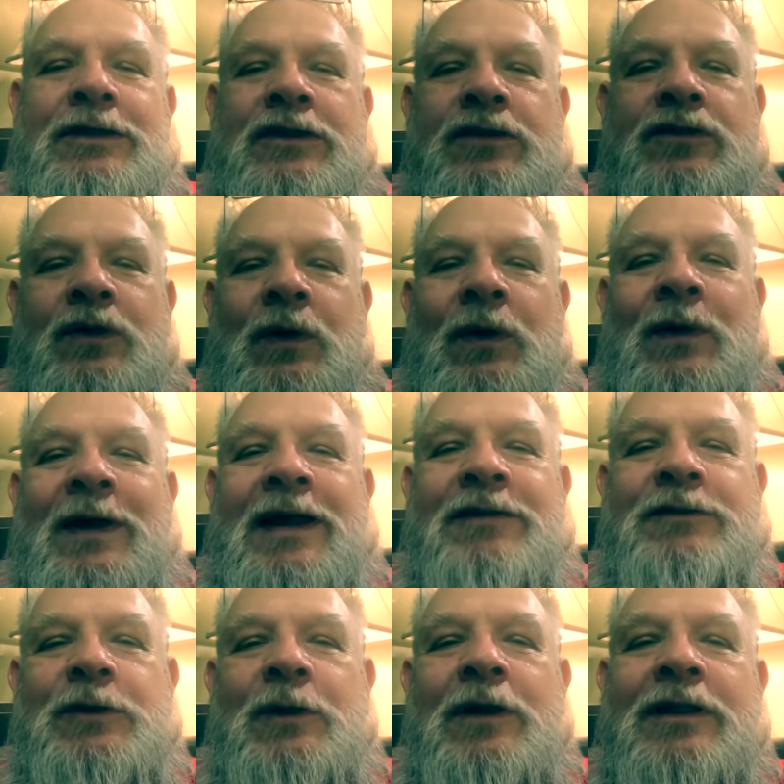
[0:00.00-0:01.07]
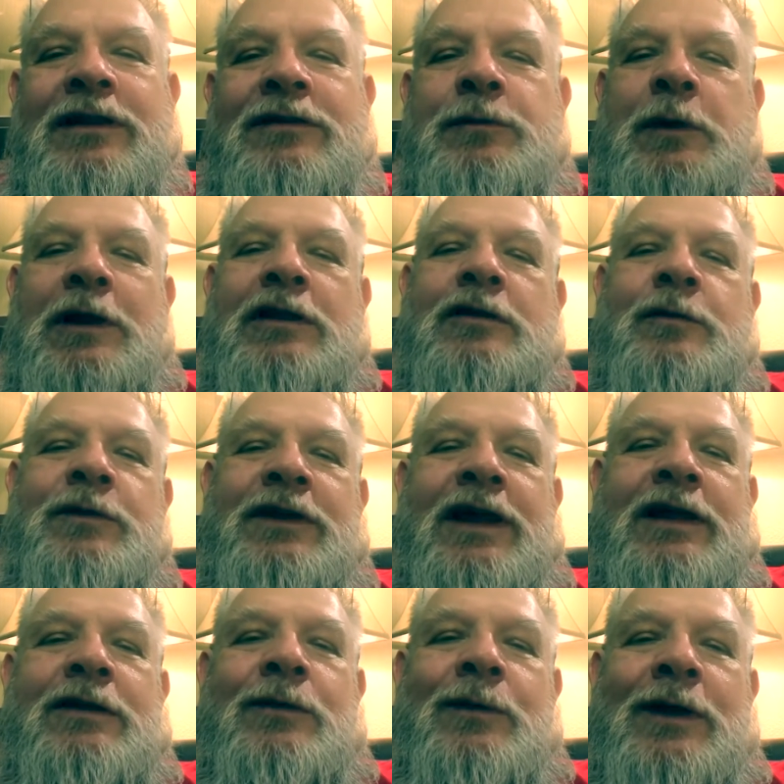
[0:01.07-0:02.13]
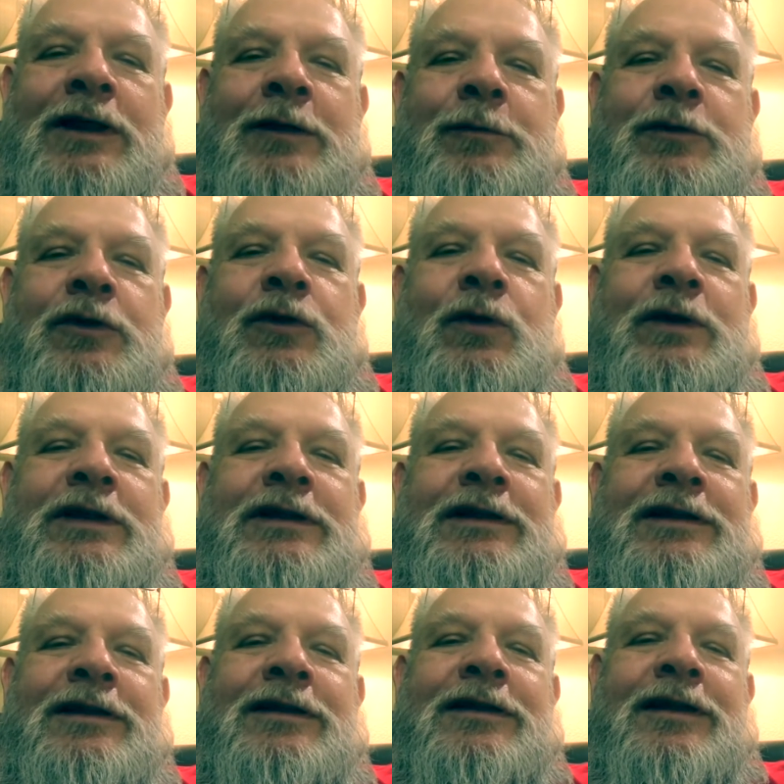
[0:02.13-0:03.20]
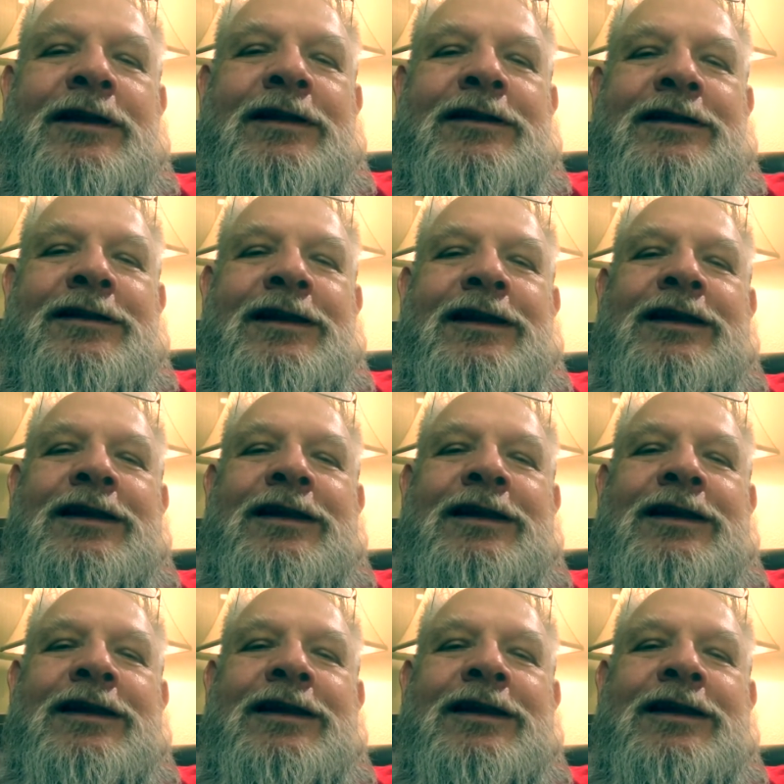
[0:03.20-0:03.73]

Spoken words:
So after all these problems, I had to run up to Greeley and take